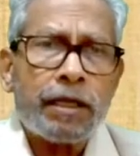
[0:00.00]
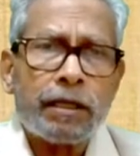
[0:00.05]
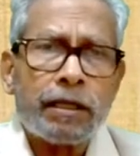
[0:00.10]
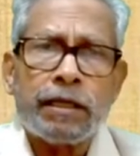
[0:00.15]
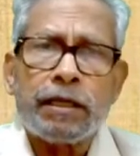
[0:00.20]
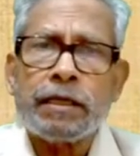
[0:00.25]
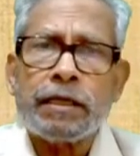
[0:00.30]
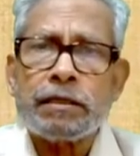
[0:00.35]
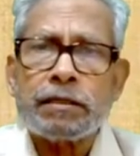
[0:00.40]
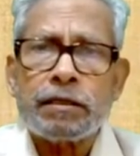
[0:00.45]
the
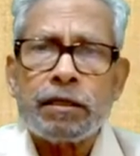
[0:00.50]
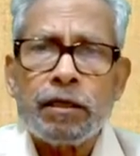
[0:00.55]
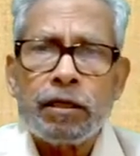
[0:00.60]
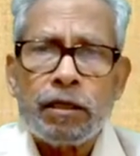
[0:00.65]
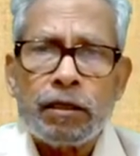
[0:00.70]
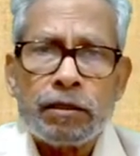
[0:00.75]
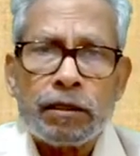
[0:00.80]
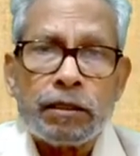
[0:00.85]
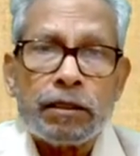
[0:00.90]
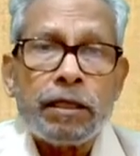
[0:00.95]
things.
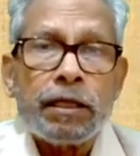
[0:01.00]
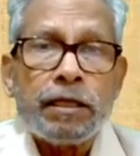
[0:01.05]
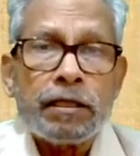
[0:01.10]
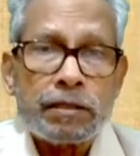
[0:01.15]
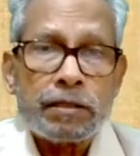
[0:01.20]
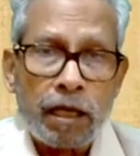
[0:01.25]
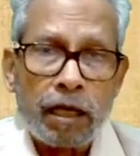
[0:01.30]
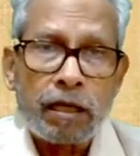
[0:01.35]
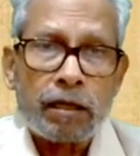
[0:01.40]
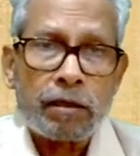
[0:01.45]
The
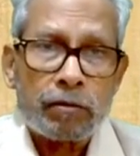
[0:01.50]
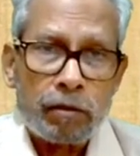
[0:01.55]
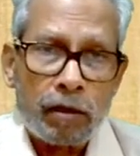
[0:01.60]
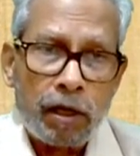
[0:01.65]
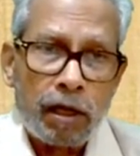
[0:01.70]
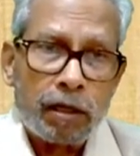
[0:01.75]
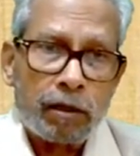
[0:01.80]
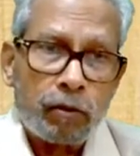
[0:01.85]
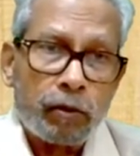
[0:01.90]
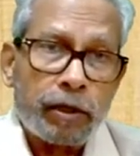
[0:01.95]
things are
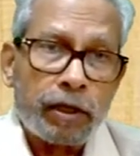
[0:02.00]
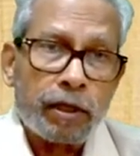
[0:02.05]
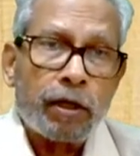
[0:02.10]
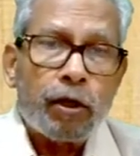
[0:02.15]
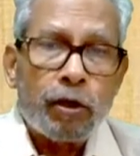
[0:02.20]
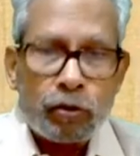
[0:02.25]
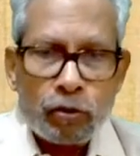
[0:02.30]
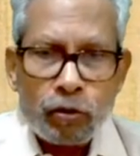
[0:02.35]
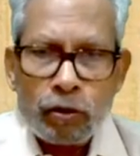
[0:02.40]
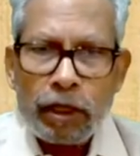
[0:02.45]

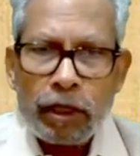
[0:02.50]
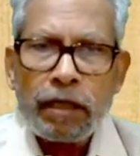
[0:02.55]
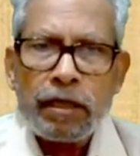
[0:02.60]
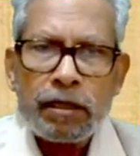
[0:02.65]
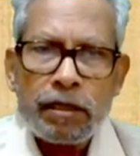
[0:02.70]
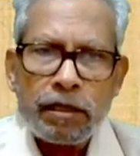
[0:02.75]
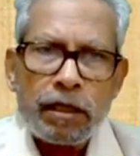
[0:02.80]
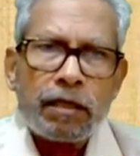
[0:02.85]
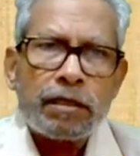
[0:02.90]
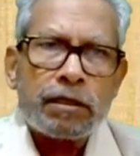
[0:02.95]
so that
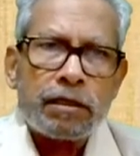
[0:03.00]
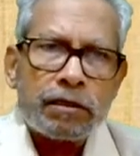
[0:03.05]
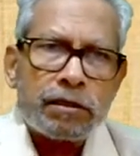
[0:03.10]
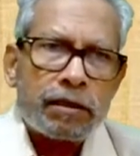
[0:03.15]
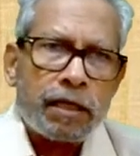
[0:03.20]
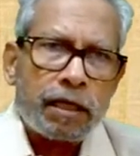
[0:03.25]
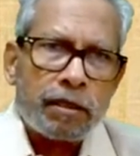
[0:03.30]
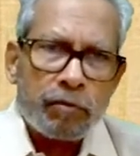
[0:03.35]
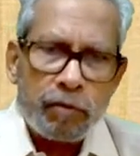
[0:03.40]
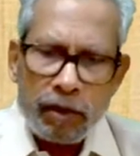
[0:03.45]
relations
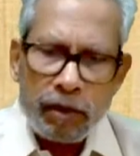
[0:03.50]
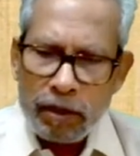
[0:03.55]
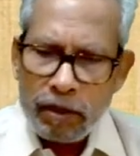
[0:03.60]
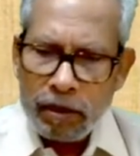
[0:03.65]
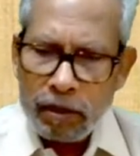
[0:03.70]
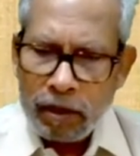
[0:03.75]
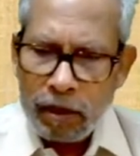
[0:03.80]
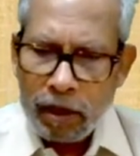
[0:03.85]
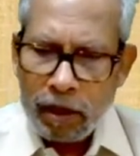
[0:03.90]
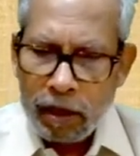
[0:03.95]
can be
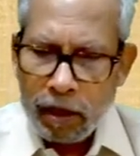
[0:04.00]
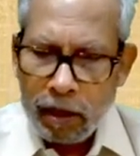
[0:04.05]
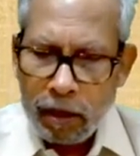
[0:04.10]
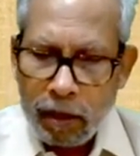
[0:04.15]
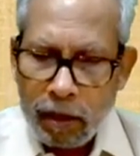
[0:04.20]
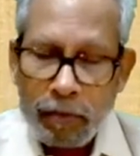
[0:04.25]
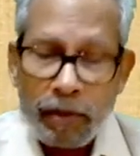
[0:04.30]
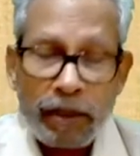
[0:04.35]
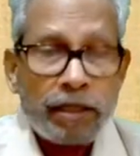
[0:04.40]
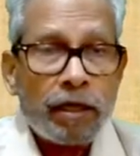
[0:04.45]

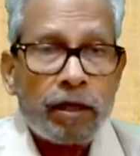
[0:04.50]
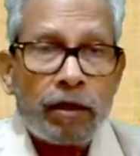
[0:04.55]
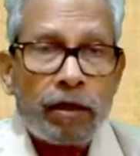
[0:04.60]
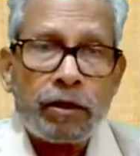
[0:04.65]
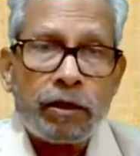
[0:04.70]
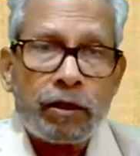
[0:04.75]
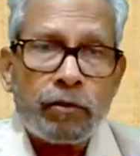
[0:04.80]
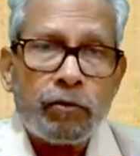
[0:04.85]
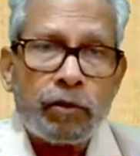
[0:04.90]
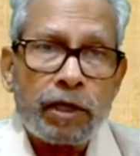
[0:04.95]
better
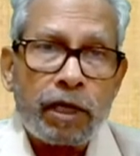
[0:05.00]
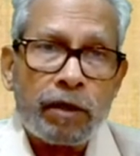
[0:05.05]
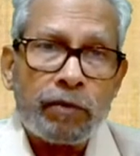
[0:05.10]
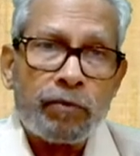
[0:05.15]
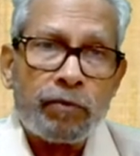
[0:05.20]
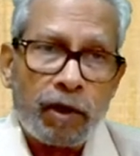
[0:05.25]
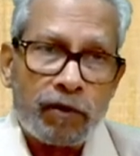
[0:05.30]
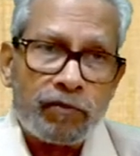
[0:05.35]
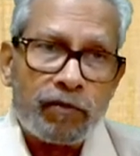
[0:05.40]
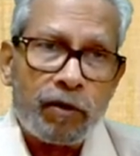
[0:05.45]
way we
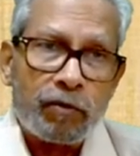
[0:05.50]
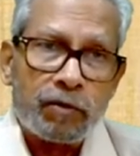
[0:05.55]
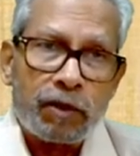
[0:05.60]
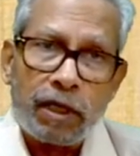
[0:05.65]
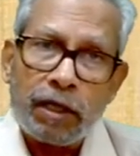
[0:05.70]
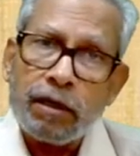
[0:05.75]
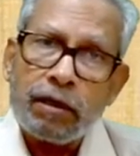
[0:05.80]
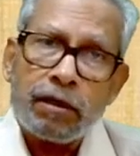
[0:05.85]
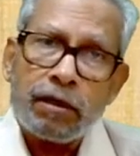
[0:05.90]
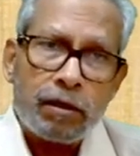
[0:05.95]
can perform
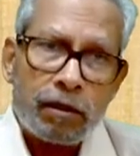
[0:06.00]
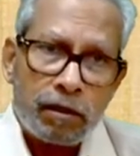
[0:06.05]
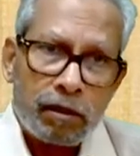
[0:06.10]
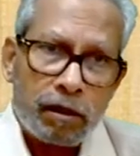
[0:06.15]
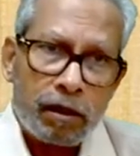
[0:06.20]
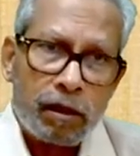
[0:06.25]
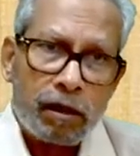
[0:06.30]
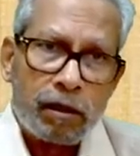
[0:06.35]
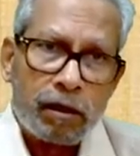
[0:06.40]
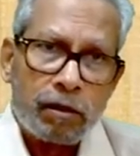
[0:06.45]
them.
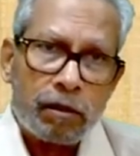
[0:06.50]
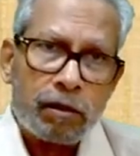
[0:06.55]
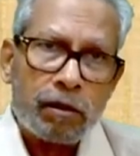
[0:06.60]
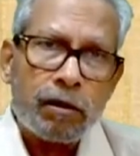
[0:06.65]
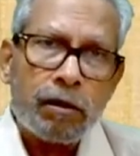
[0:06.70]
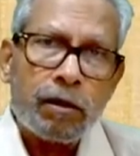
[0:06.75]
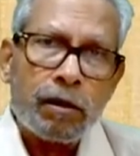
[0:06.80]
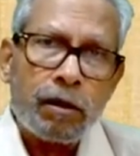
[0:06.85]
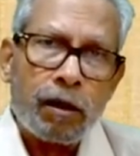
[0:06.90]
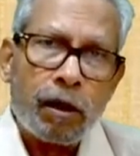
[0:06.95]

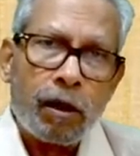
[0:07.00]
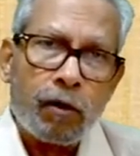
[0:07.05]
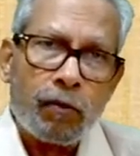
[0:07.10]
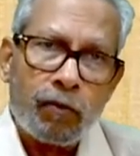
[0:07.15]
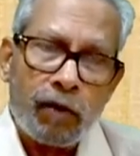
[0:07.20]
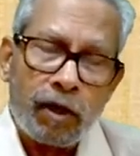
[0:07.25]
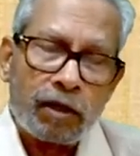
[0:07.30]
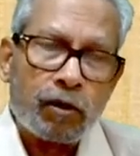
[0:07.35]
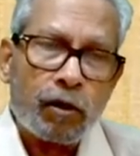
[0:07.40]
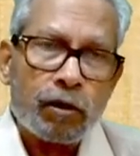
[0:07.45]

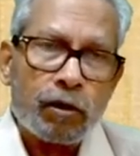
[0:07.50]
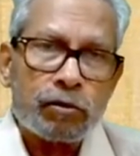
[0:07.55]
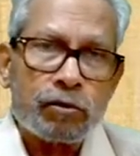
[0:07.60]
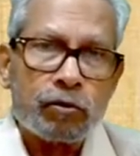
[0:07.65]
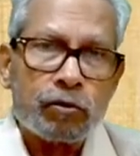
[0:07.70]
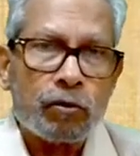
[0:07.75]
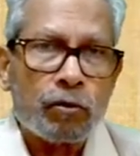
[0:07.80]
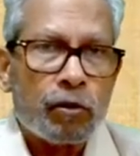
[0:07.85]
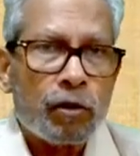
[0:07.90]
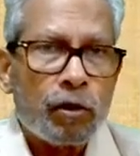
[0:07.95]
Work
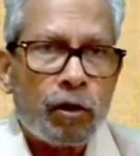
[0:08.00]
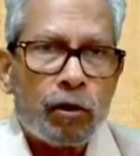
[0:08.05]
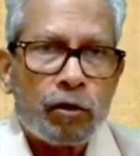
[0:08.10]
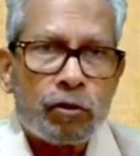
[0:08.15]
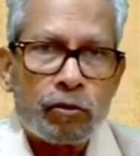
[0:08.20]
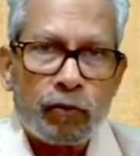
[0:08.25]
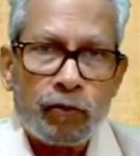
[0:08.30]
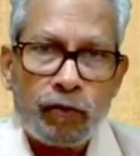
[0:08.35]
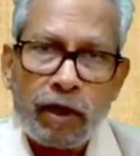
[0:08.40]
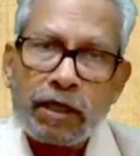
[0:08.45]
also.
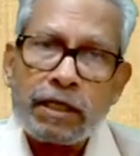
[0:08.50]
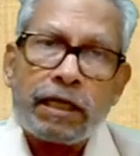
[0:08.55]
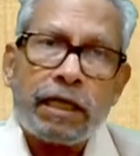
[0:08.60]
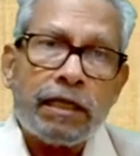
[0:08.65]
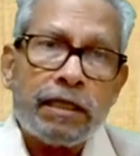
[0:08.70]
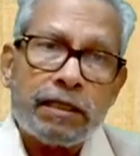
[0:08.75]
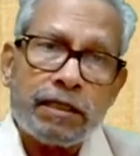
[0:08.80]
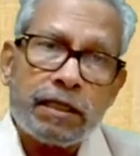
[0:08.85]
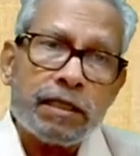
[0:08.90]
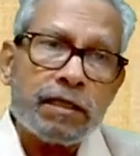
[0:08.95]
So work
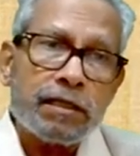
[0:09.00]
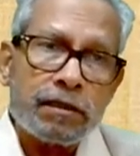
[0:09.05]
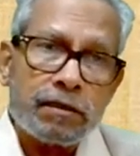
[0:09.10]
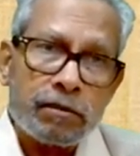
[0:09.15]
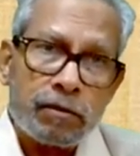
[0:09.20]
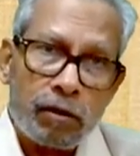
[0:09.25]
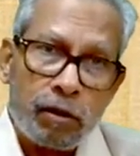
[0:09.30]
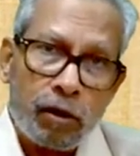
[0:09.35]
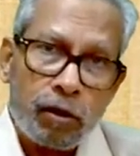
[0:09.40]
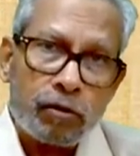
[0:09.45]
culture
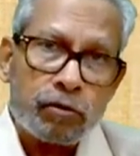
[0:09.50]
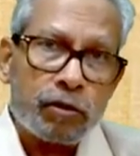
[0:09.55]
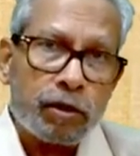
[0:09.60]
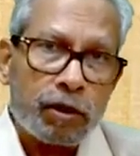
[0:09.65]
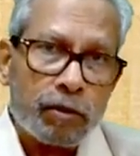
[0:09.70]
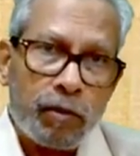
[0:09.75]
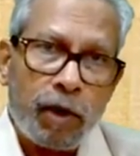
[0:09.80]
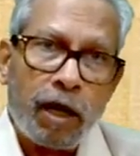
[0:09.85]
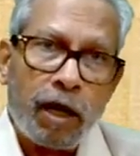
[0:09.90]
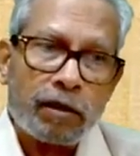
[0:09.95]
is also
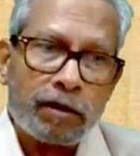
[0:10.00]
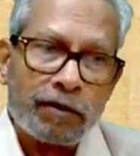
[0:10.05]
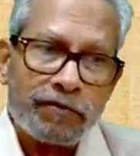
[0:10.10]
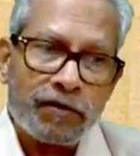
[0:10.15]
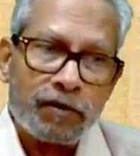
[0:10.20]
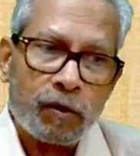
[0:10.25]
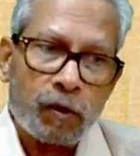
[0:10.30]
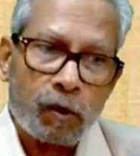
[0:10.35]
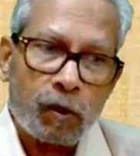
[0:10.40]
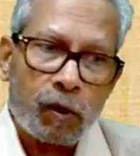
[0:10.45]
a part of
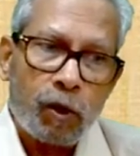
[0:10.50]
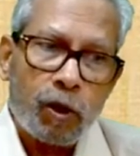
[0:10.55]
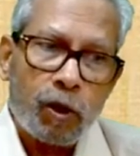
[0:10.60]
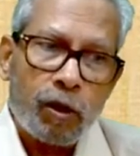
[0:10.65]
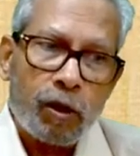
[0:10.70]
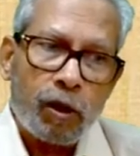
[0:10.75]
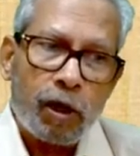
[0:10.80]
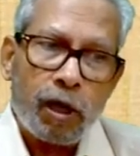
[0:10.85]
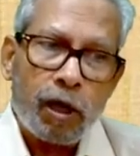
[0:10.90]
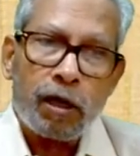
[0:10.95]
your
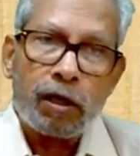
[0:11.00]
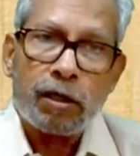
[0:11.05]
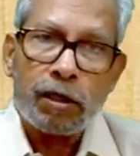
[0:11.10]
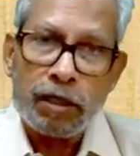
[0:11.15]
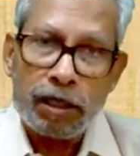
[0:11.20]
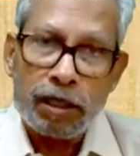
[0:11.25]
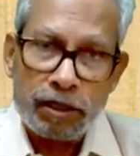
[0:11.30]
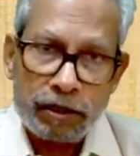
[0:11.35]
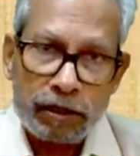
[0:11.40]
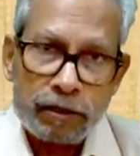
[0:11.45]

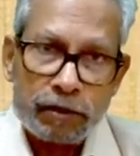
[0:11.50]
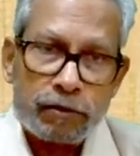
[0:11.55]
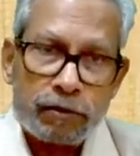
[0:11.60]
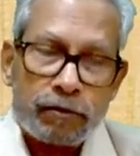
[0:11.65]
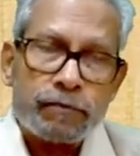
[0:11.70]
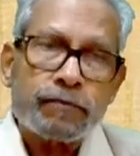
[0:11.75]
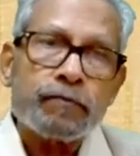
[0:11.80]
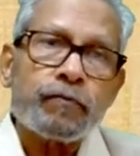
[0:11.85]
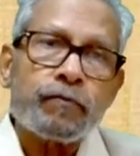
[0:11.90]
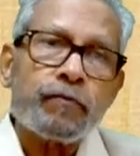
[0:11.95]
relations,